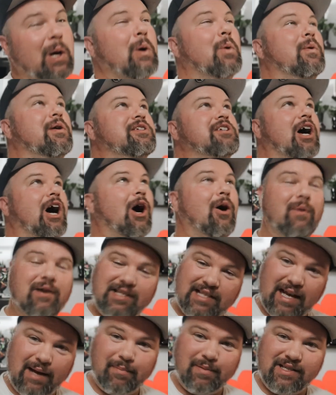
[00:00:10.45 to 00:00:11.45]
which always
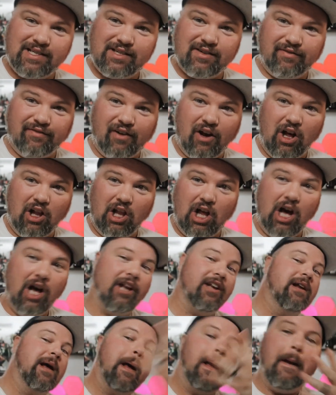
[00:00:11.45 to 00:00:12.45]
happens to fall
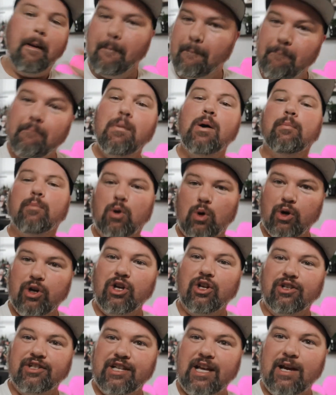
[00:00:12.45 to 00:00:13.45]
on
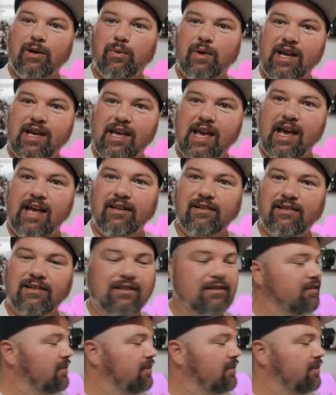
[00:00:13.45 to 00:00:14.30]
Memorial Day weekend.